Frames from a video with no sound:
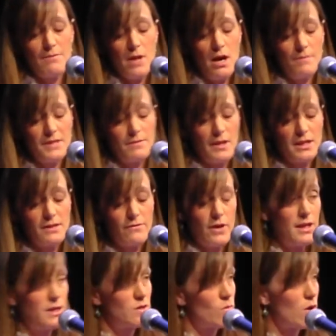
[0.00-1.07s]
Mom's best
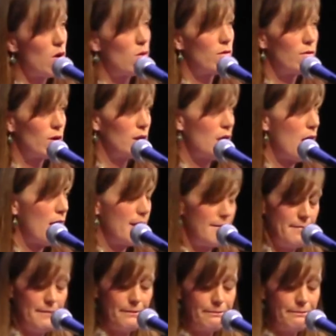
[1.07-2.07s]
friends, were over a lot.